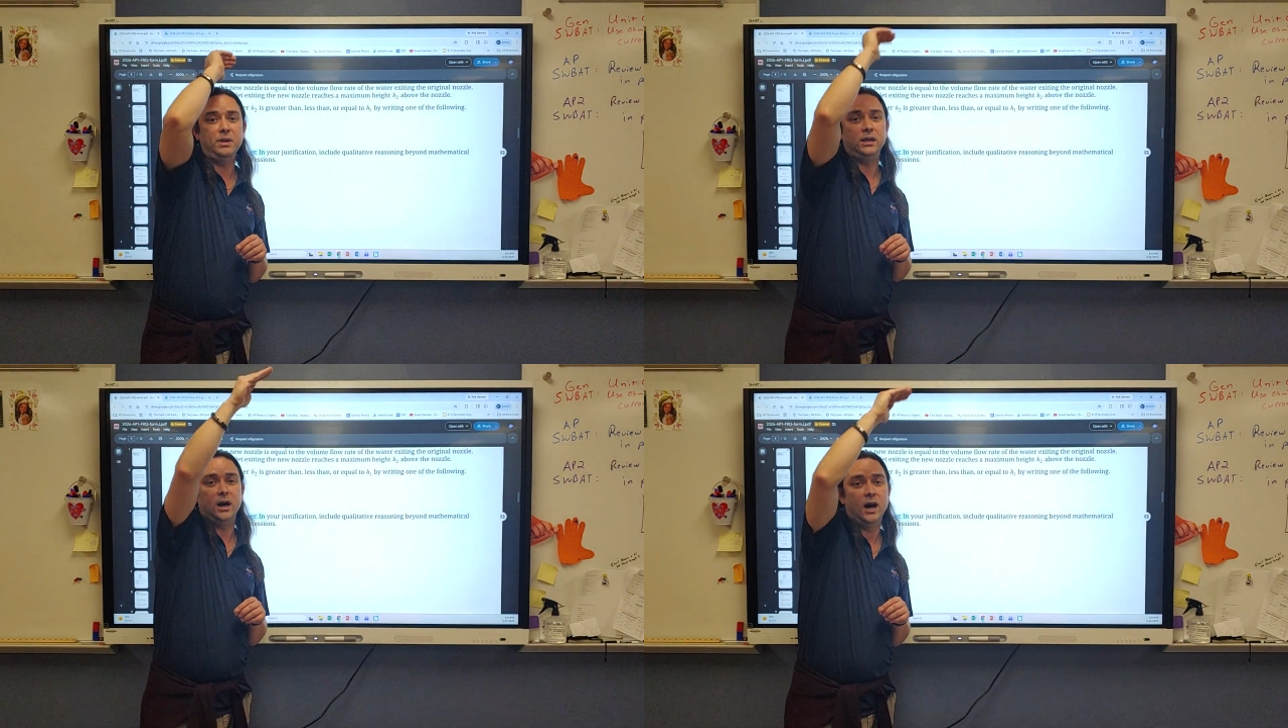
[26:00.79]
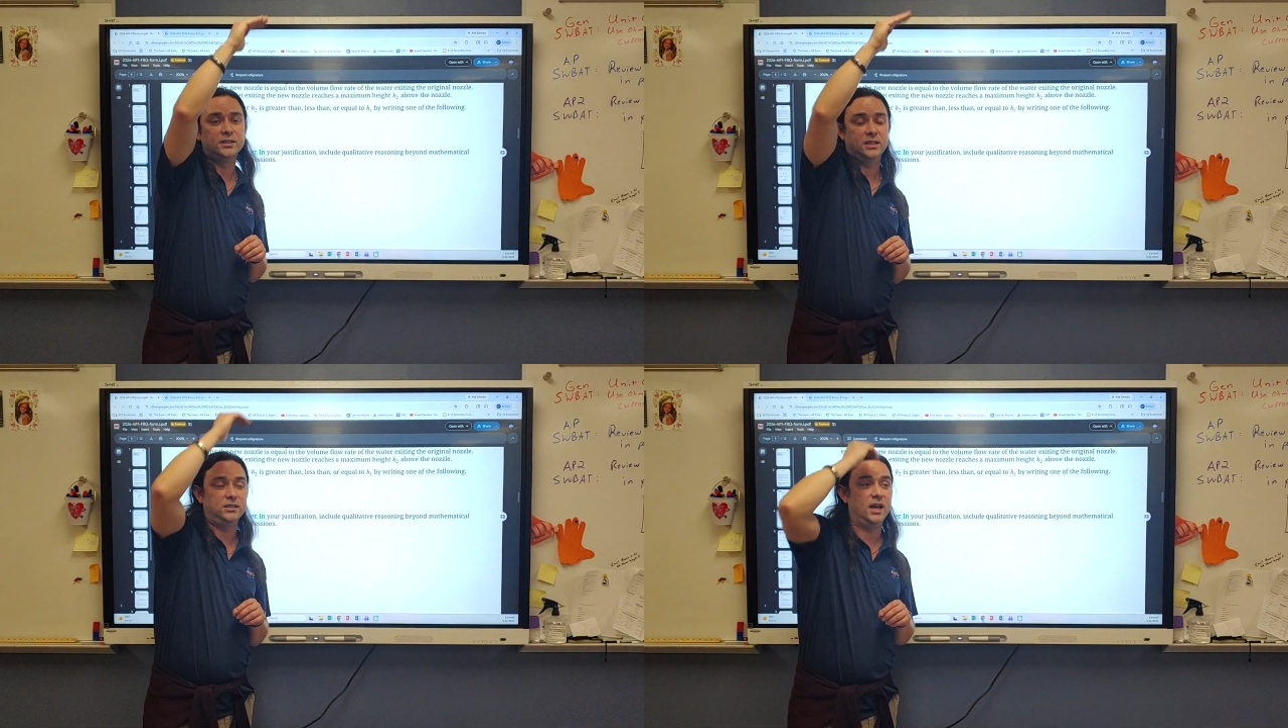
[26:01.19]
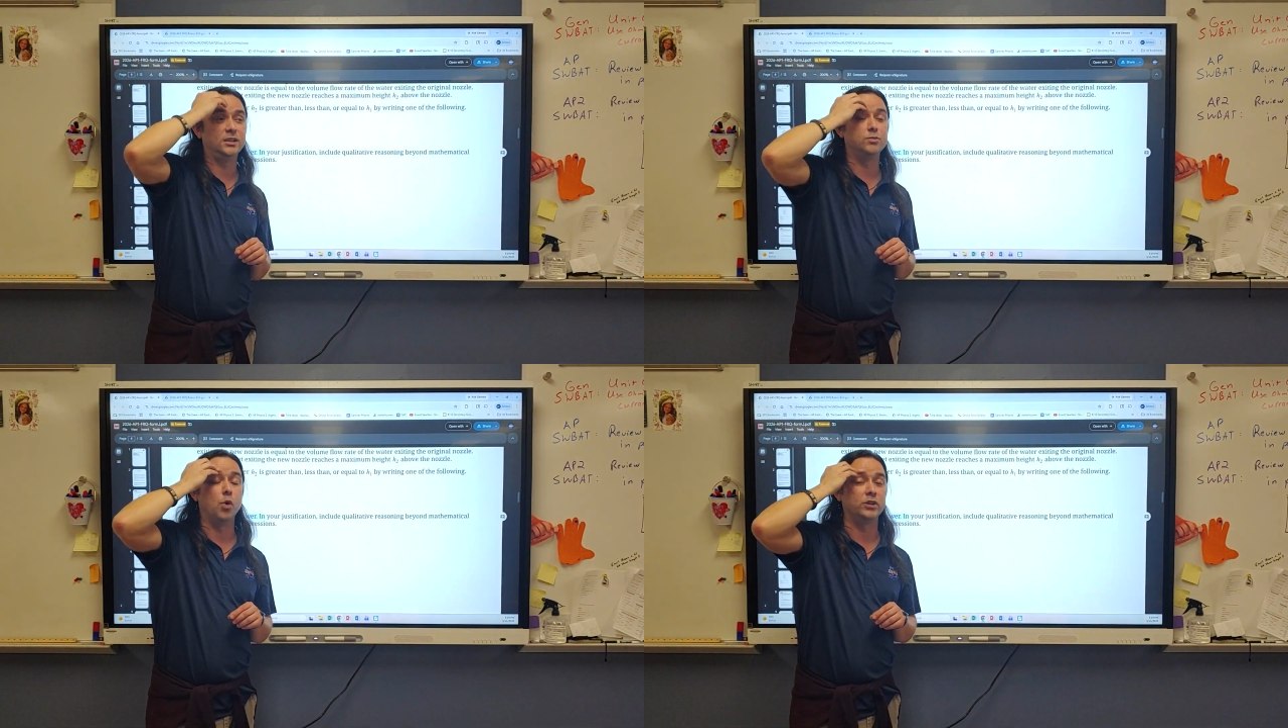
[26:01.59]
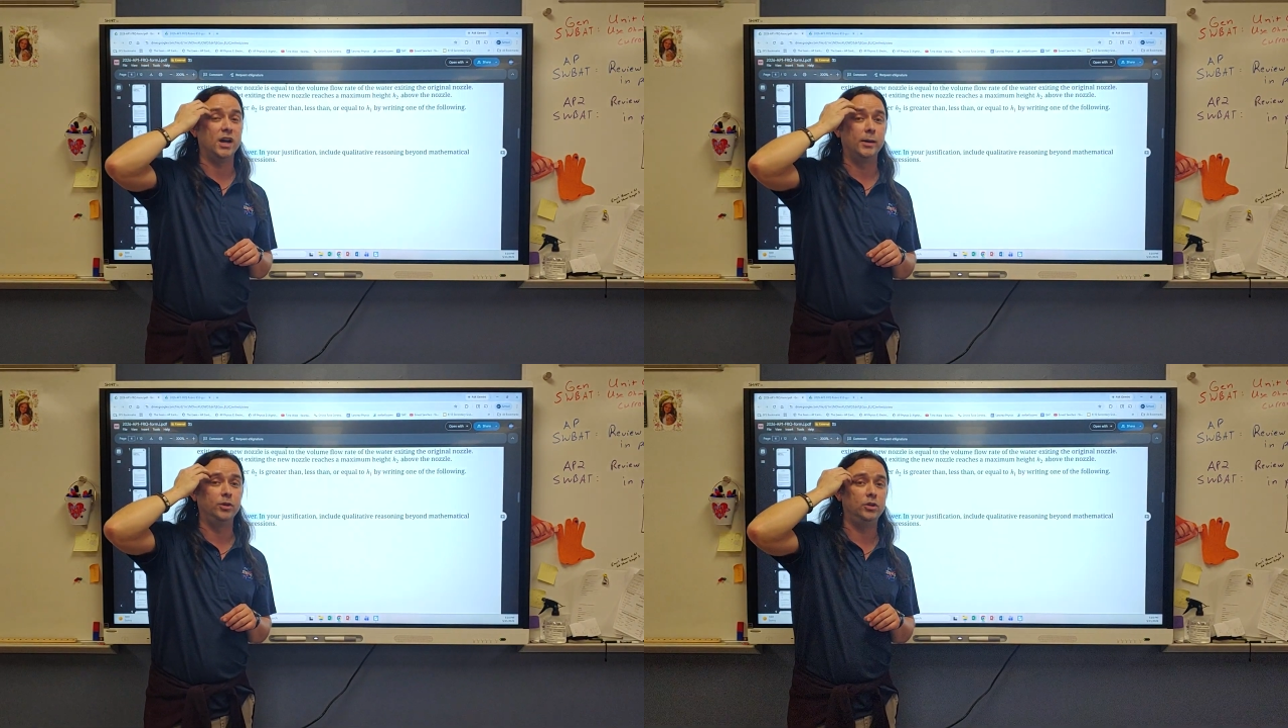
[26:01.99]
Because it takes more
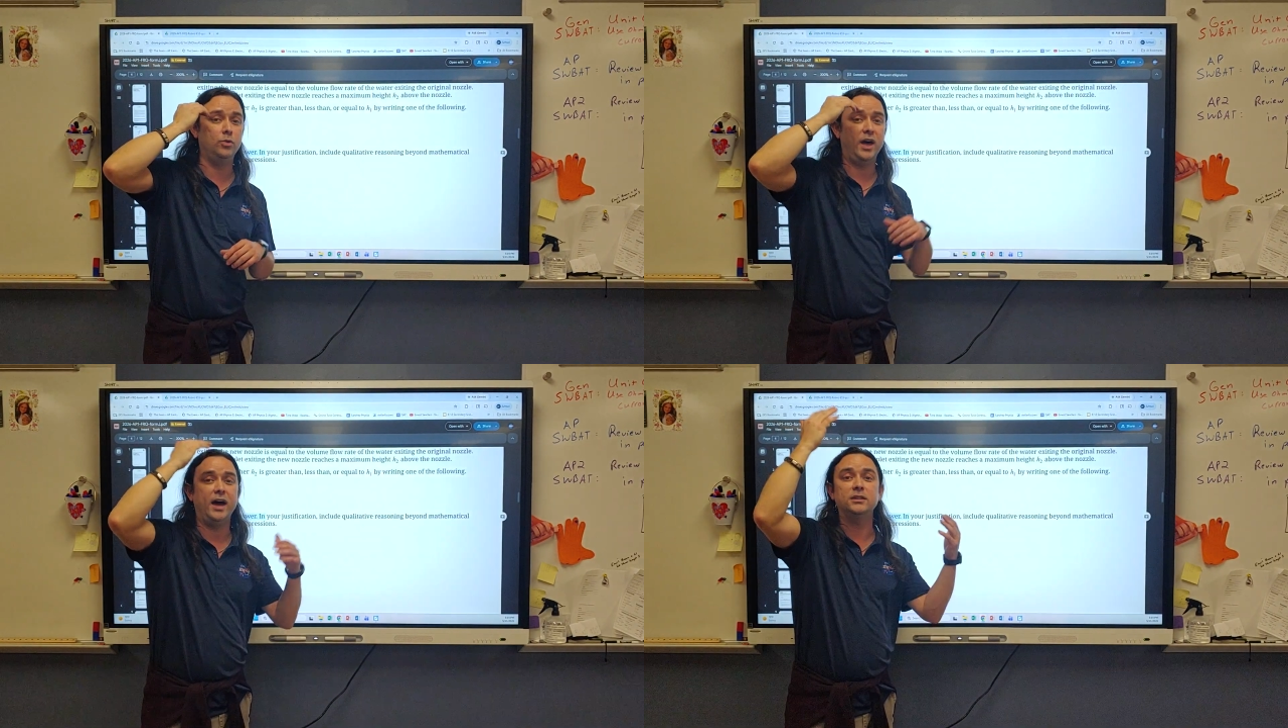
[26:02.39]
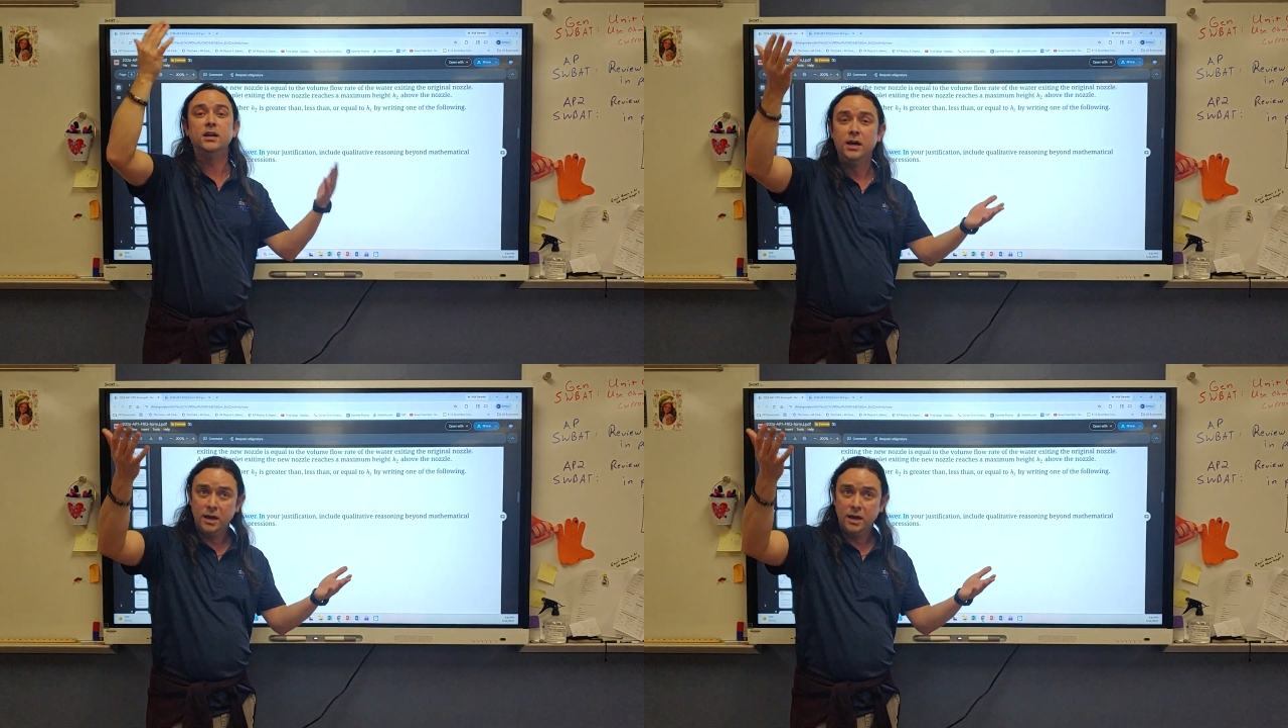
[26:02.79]
time to do that,